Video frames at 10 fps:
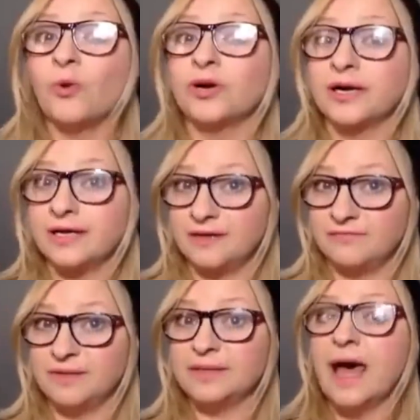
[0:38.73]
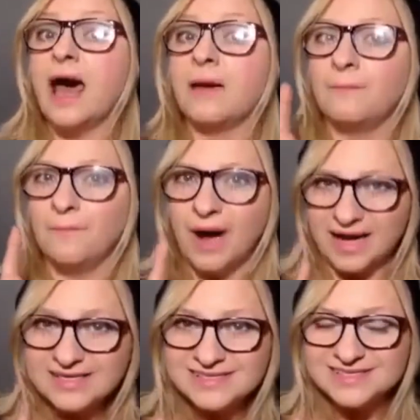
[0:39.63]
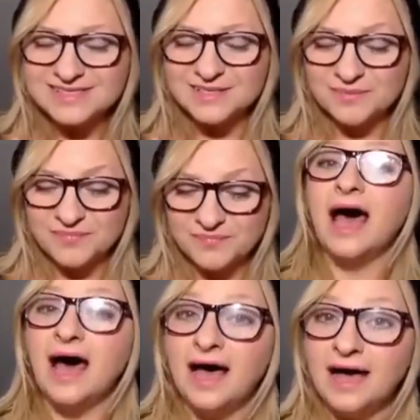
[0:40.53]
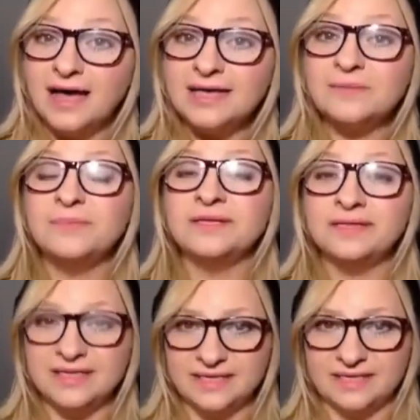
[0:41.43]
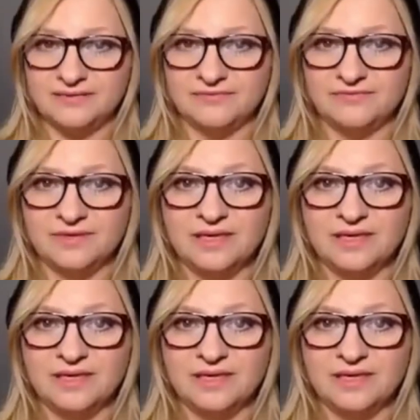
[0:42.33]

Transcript: or even a must? I believe